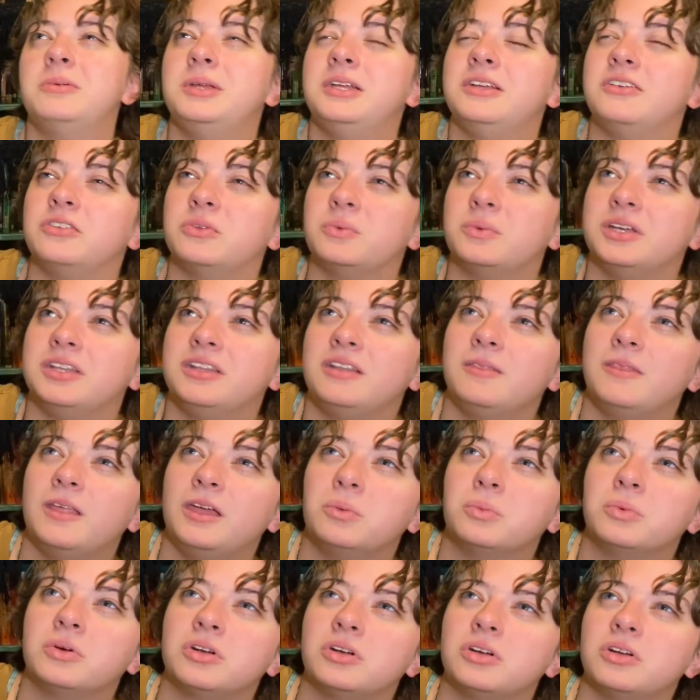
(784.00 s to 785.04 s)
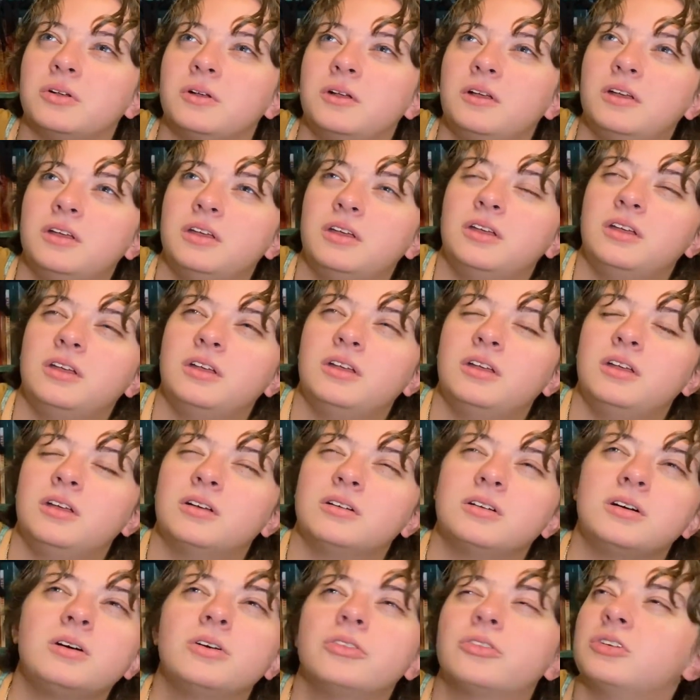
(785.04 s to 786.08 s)
me is when
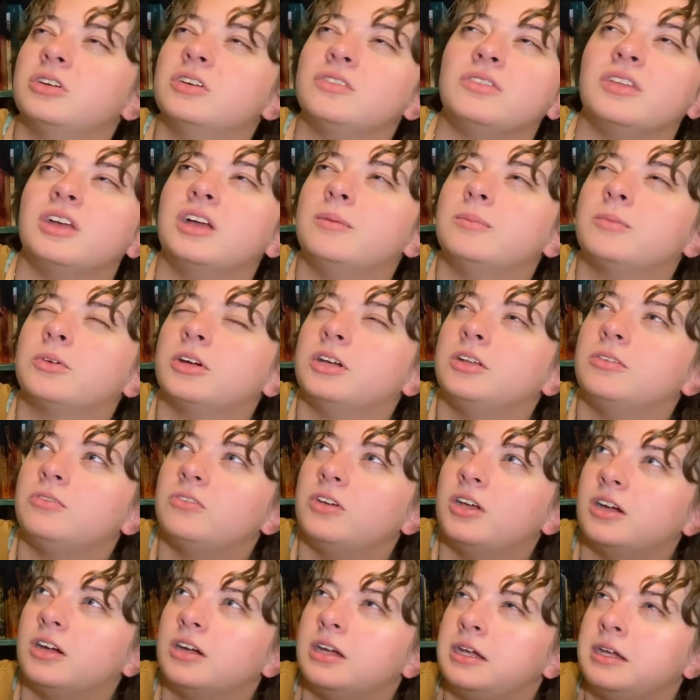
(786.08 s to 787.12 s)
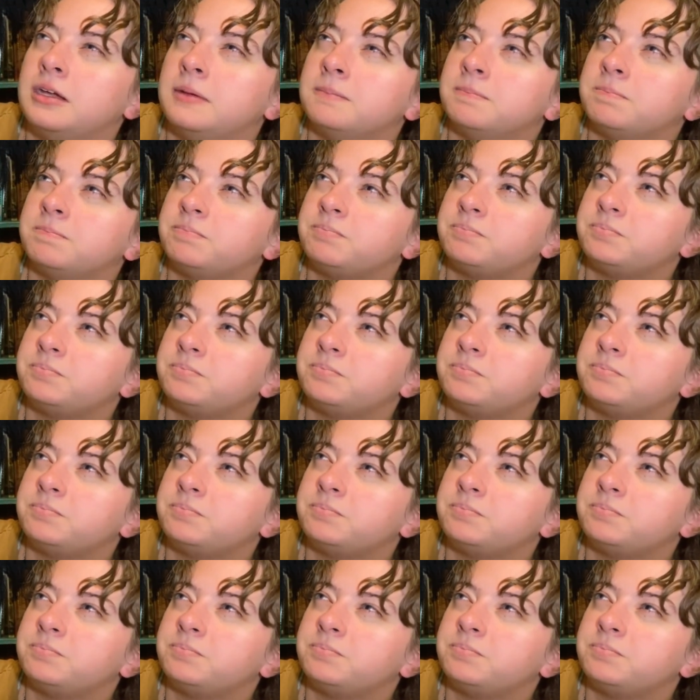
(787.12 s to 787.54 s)
all three of them were in Ferry.